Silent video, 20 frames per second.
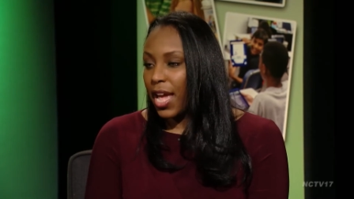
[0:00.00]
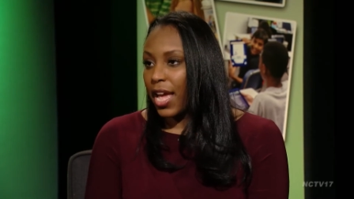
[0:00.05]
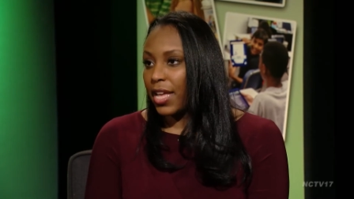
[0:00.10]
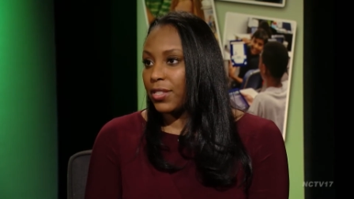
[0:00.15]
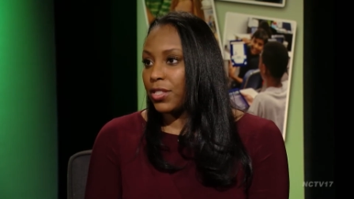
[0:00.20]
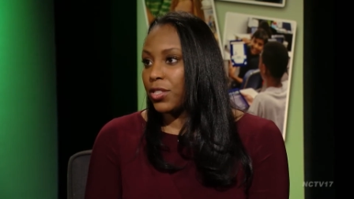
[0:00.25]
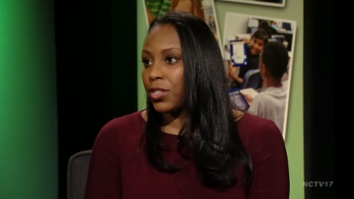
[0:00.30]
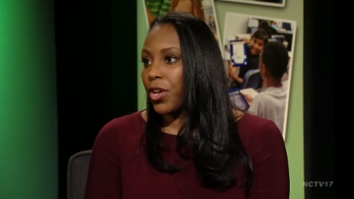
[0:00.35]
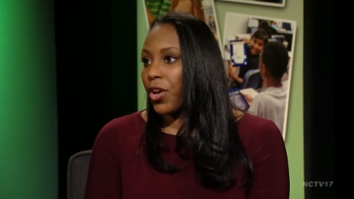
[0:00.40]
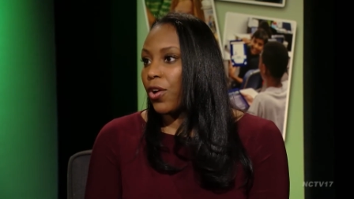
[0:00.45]
And
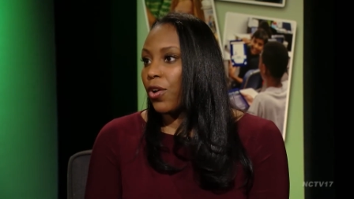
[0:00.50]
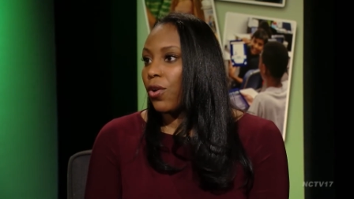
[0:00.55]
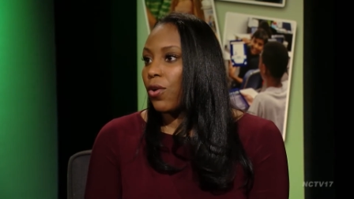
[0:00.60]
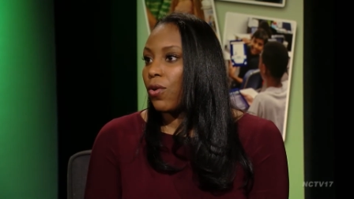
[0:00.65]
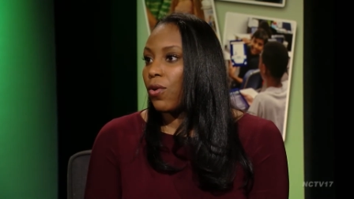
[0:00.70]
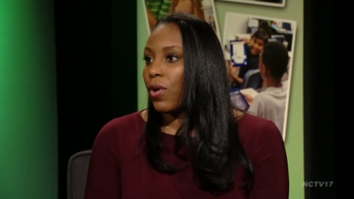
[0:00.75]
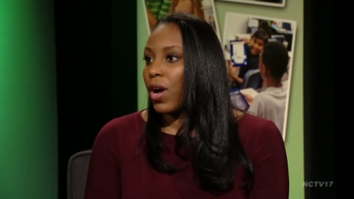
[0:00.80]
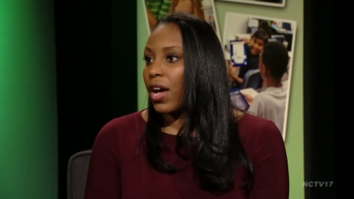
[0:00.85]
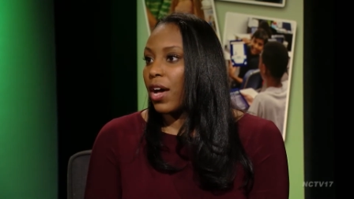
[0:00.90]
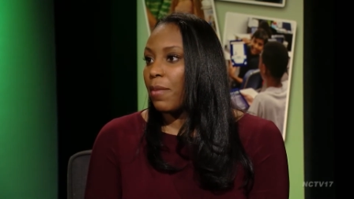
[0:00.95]
so,
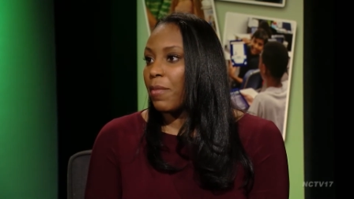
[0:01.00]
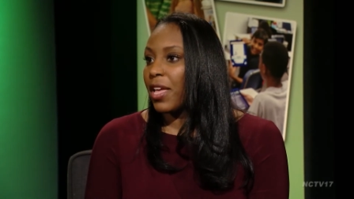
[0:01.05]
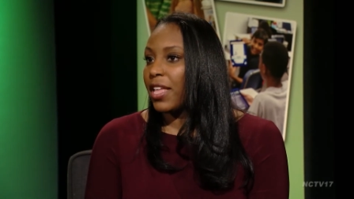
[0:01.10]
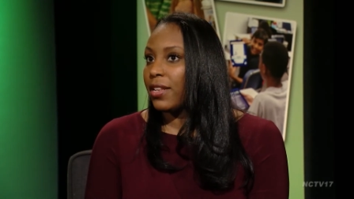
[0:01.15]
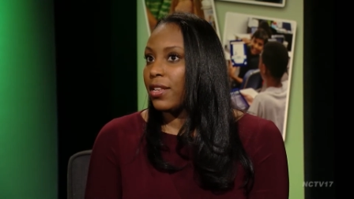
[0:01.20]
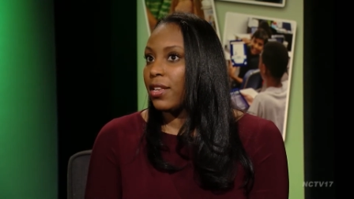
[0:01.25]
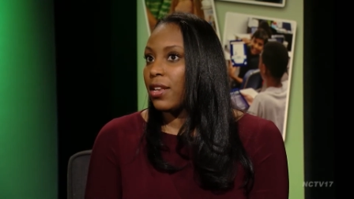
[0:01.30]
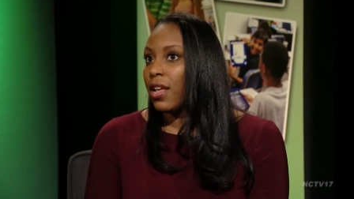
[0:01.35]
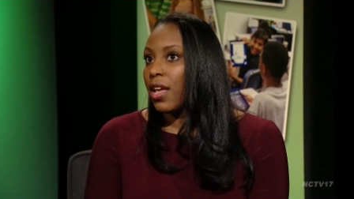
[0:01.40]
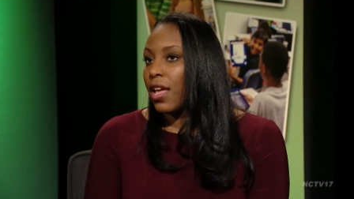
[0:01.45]
um,
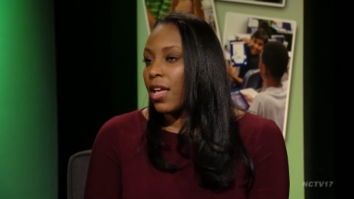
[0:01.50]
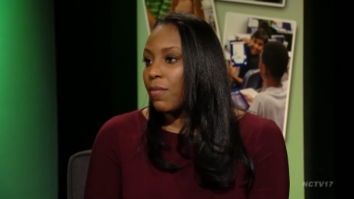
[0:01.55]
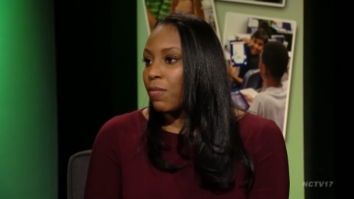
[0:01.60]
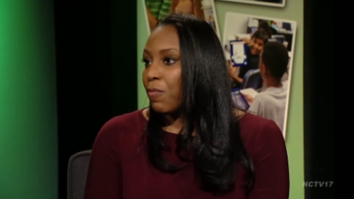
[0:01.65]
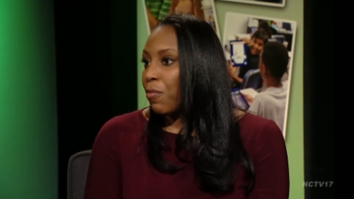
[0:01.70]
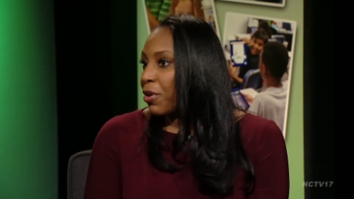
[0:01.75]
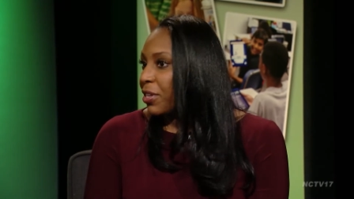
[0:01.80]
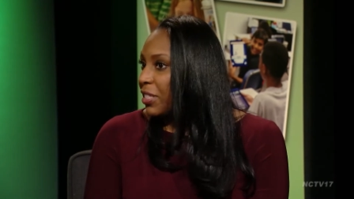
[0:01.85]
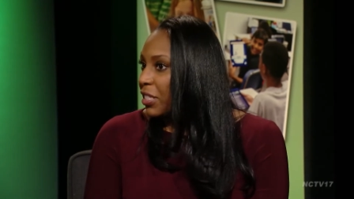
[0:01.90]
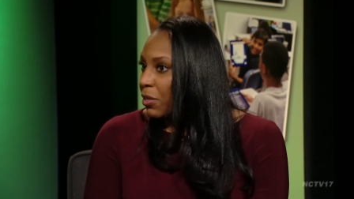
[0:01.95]
and
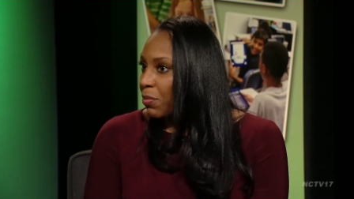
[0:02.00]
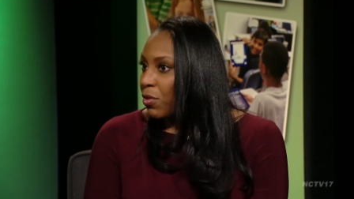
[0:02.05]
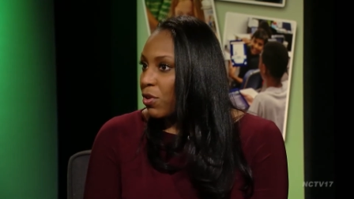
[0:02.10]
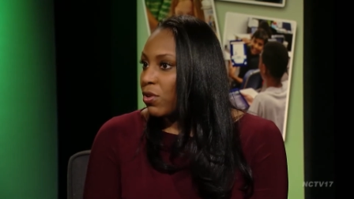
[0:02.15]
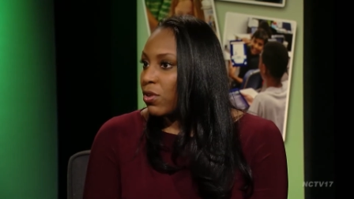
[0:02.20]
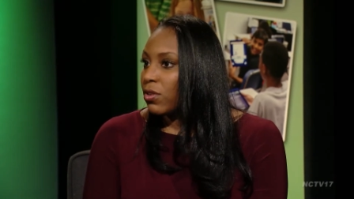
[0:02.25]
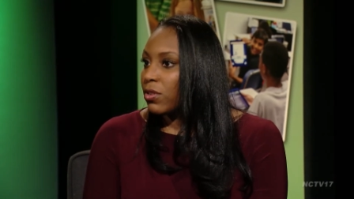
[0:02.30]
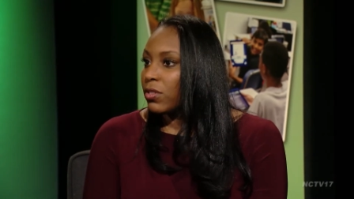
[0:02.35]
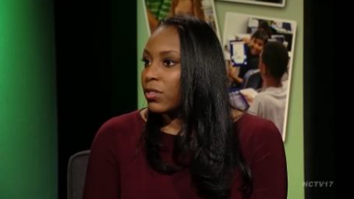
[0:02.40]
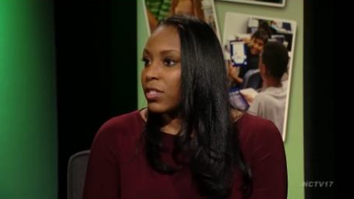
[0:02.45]

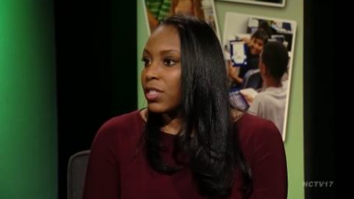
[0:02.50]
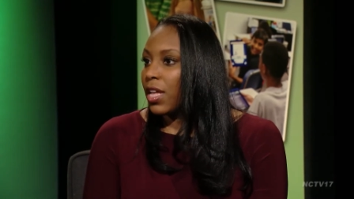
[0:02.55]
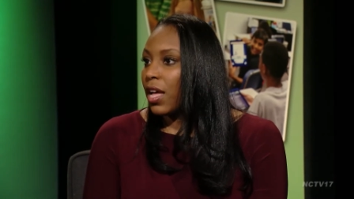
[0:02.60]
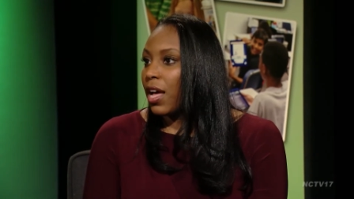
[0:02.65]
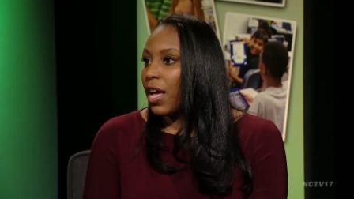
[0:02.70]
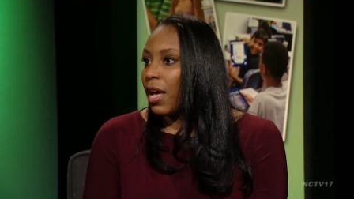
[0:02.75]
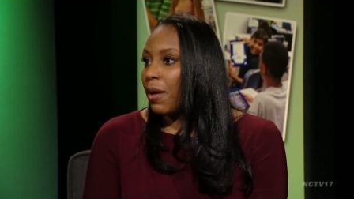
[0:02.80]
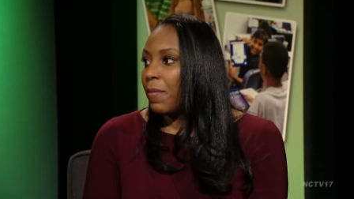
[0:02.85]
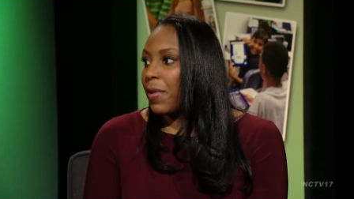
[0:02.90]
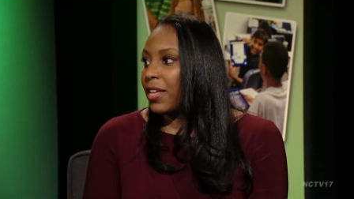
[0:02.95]
principals
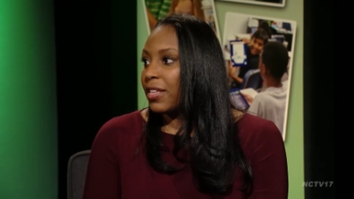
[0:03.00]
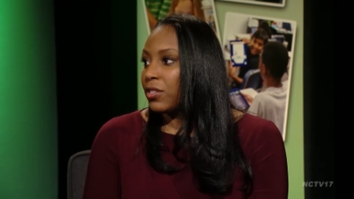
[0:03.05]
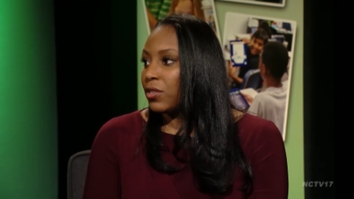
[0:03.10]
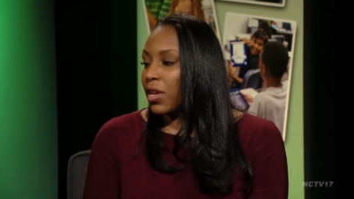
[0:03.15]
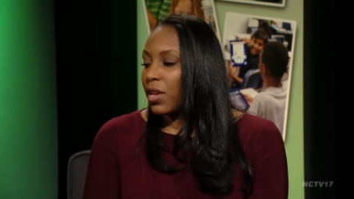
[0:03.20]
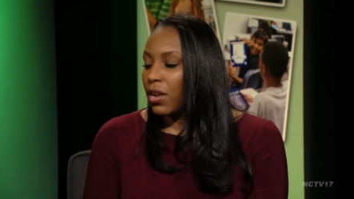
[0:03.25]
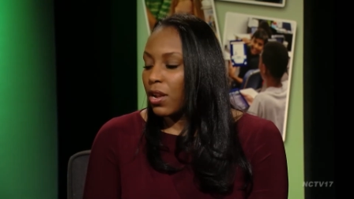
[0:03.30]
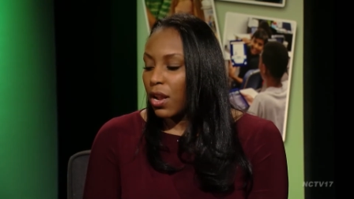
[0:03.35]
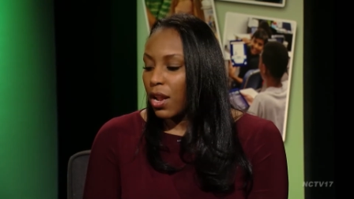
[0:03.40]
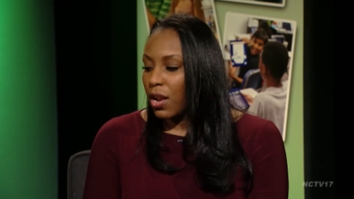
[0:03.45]
um, as
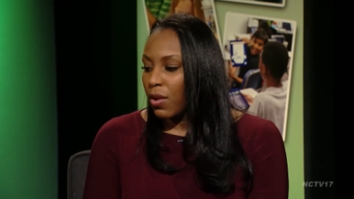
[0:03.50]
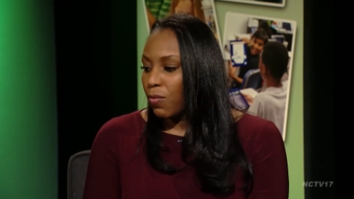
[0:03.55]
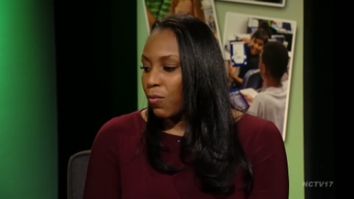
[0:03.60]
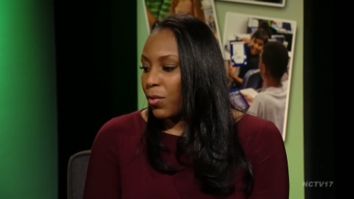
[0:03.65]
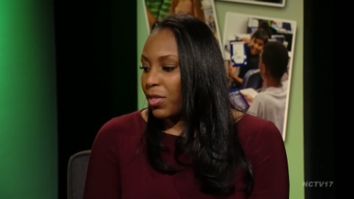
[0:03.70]
in, in,